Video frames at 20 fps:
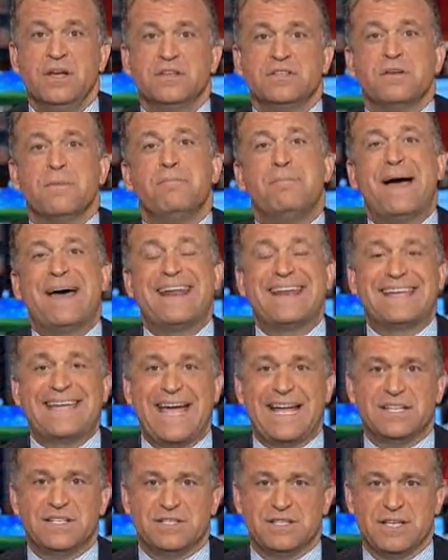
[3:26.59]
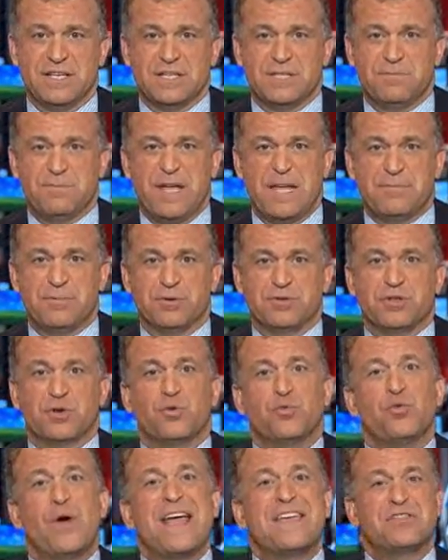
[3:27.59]
to bet against these people, to
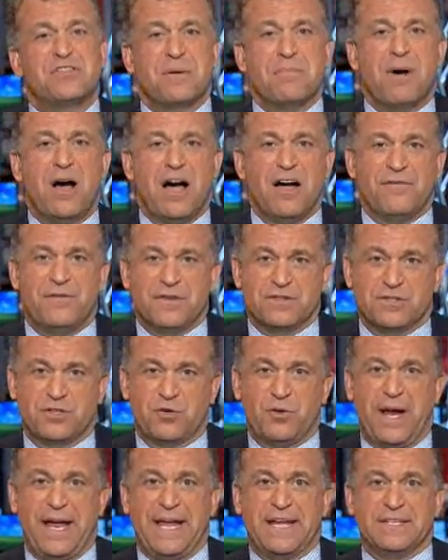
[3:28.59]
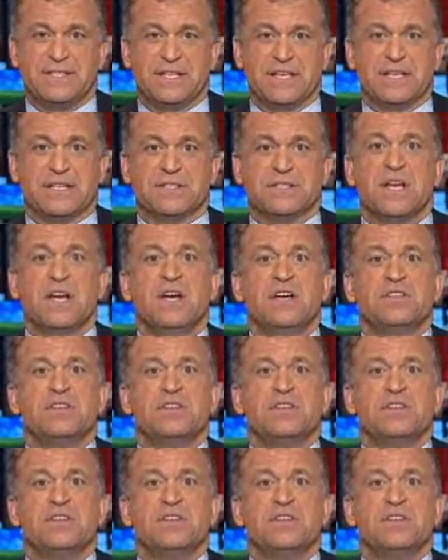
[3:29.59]
write them off as crazies,